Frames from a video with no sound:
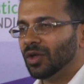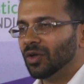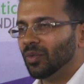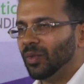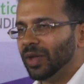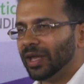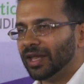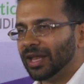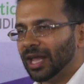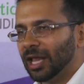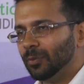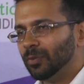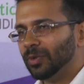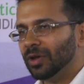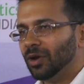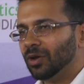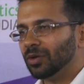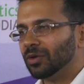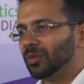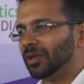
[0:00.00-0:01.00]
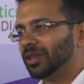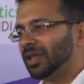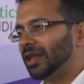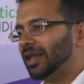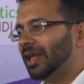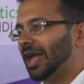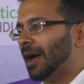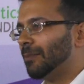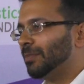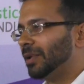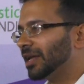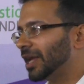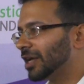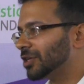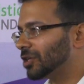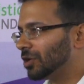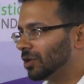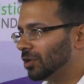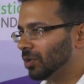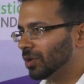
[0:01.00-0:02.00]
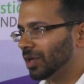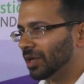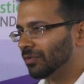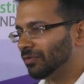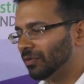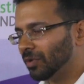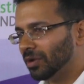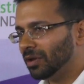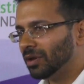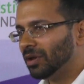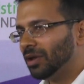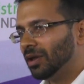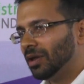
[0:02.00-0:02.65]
We can help you out with any application you're looking for.